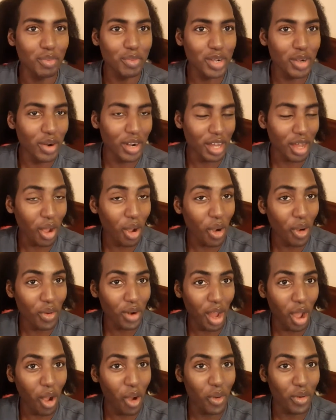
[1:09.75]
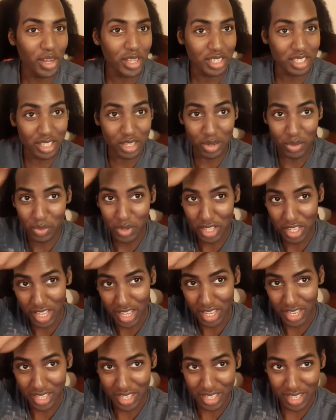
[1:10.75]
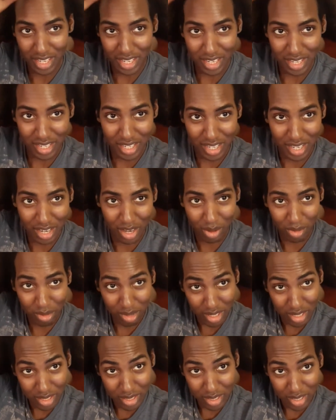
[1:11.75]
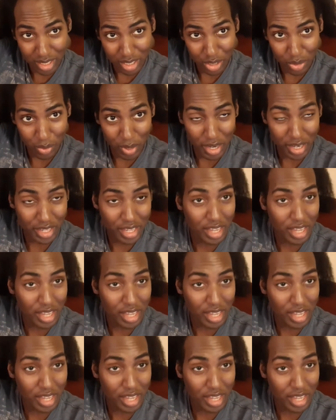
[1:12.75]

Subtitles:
we're going to hold on until we get, you know, this situated.